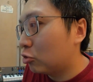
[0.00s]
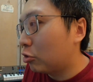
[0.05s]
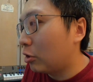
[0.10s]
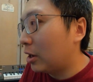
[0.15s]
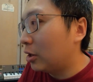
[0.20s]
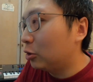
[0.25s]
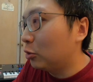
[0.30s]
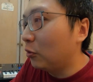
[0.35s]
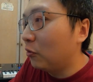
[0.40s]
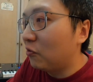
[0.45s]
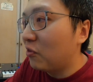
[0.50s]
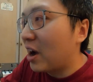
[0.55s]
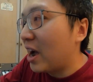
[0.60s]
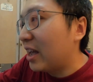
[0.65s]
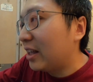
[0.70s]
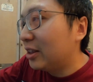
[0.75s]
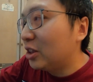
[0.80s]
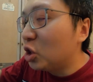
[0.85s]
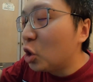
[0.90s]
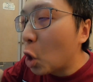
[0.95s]
try to
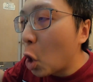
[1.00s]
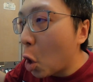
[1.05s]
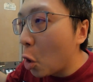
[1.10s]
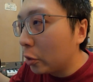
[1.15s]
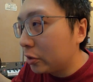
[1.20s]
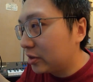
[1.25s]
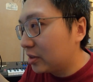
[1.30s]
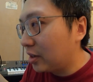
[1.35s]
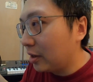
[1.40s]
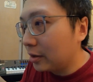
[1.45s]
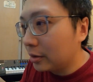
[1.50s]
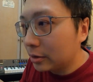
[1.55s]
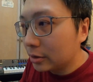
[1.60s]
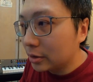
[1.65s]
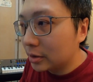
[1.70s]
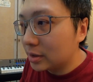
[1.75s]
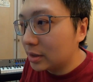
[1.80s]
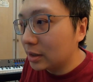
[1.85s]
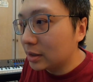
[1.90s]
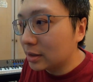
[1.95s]
find notes and
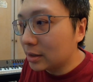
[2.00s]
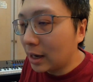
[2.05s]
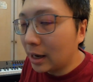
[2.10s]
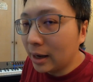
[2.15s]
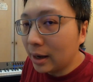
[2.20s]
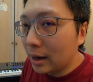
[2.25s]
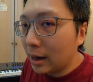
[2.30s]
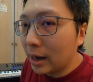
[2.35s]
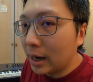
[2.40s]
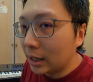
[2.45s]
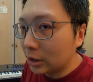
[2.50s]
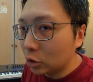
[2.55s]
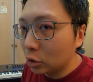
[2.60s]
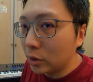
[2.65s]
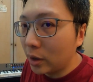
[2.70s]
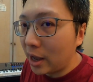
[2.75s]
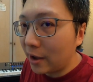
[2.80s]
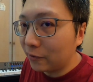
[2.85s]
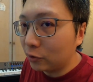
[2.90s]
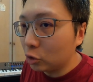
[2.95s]
other things. I
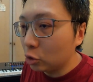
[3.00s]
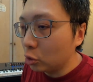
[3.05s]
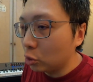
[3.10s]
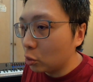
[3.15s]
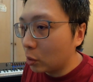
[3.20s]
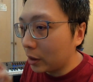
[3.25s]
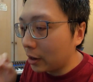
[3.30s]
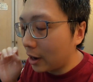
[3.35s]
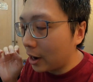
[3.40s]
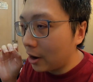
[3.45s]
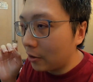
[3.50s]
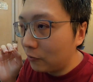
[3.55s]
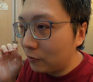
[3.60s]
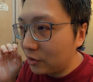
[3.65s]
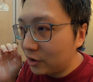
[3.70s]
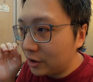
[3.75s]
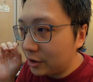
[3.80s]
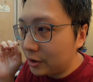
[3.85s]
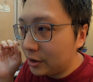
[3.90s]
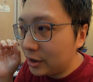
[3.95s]
don't have to.
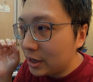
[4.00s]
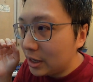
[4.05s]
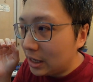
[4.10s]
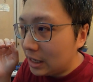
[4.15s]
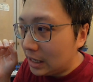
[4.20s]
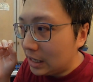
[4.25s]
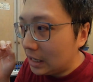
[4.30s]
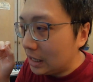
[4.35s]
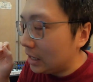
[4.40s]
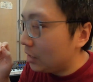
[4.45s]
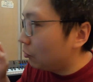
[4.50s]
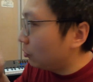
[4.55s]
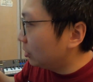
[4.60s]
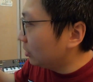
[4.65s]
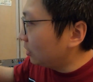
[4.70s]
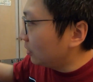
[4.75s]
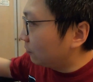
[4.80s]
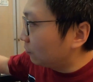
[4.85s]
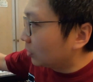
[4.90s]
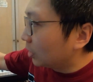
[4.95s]
Whatever,
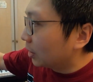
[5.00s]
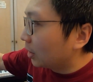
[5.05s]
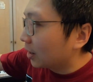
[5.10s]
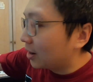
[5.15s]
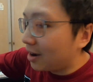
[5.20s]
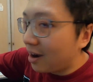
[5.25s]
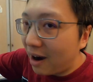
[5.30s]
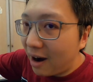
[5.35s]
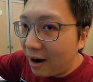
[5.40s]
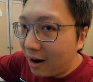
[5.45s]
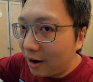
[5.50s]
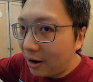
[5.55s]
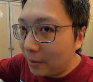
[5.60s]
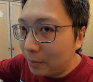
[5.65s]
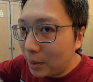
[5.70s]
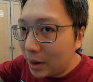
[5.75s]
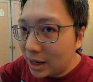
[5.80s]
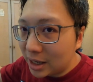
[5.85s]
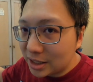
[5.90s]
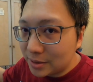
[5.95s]
even if a
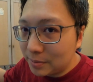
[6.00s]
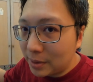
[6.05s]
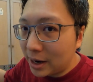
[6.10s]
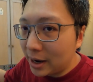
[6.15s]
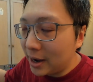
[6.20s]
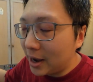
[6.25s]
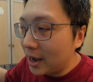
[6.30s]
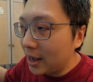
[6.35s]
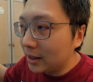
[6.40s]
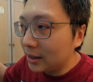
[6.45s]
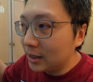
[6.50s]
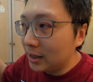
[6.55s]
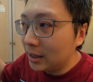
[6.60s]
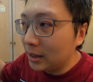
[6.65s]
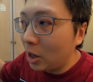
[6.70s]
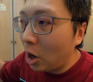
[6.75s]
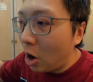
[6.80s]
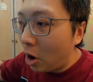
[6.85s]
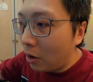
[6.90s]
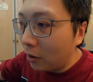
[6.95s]
car passed by and
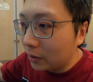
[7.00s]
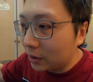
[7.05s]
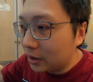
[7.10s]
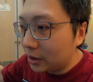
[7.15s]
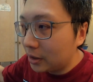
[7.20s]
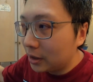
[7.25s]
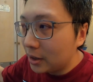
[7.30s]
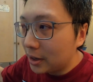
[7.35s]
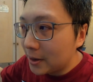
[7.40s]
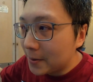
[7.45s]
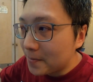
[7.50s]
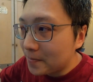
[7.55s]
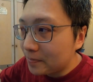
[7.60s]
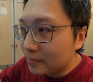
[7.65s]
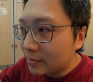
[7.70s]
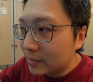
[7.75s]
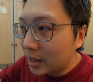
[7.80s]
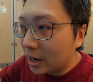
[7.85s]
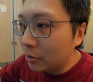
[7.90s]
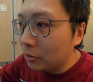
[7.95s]
it honk,
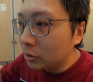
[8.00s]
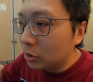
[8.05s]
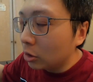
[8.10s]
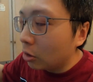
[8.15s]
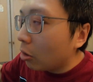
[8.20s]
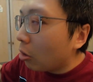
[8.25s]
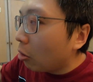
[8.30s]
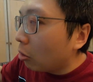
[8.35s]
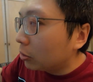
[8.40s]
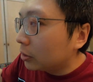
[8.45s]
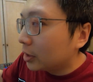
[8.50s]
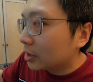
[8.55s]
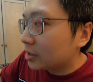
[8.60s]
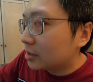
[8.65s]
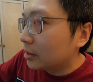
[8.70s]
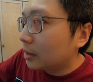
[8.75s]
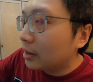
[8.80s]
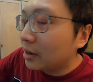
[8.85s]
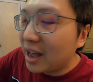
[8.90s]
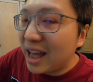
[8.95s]
I would know, oh,
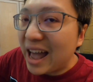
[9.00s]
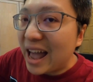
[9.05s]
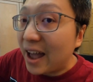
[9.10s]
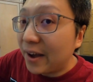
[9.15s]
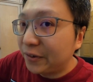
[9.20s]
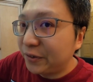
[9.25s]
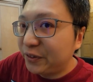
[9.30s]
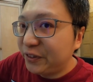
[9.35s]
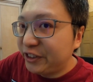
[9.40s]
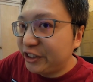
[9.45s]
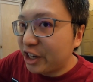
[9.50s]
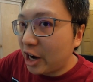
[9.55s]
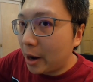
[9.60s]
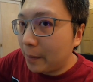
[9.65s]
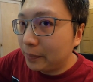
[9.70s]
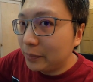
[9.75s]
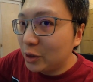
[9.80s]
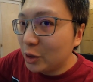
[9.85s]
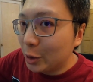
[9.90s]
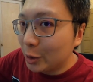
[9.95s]
that's a F
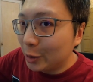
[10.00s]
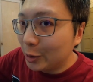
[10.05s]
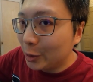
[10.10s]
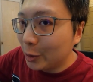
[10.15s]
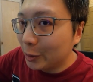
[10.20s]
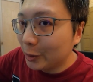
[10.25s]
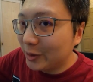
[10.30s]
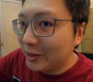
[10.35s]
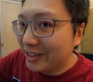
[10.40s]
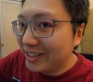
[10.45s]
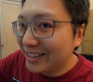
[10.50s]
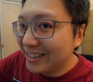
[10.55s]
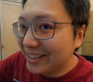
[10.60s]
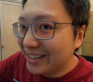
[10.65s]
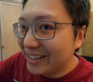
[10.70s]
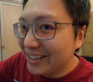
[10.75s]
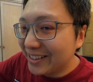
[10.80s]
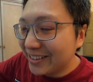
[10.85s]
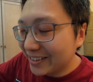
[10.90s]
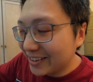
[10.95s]
sharp note.
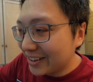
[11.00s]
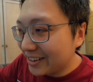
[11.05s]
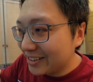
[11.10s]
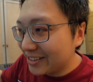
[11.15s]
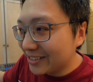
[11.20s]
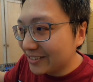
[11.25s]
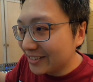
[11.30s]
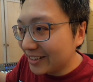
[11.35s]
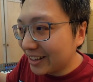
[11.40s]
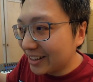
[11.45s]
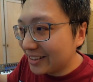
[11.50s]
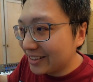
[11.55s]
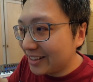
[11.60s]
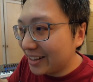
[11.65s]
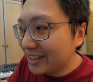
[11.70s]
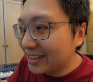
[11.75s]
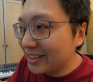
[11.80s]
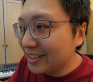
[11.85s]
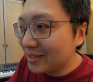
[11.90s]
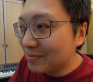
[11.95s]
Okay, so
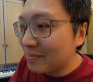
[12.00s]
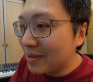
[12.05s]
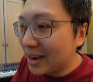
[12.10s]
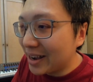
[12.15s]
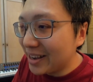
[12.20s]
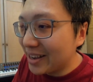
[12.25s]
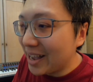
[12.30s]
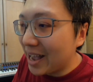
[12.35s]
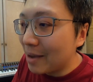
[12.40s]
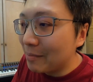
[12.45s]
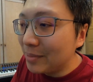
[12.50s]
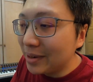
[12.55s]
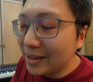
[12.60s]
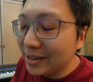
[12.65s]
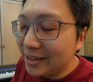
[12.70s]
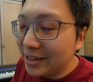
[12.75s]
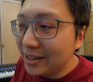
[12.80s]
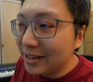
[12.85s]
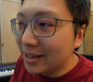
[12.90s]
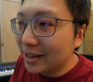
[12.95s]
that is my
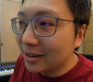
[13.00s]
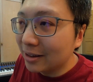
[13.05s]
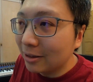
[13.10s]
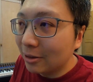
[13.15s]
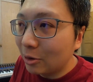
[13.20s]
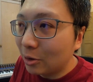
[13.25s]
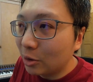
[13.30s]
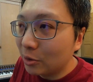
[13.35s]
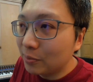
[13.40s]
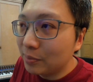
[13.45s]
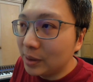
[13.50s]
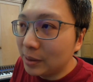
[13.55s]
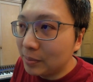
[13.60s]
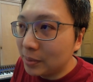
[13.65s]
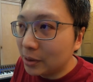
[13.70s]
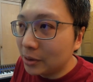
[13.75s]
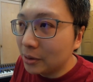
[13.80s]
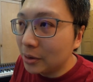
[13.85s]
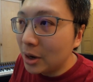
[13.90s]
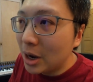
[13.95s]
ability that a lot of
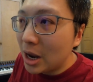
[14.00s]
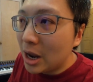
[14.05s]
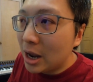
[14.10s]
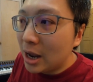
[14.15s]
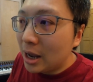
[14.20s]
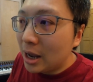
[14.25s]
people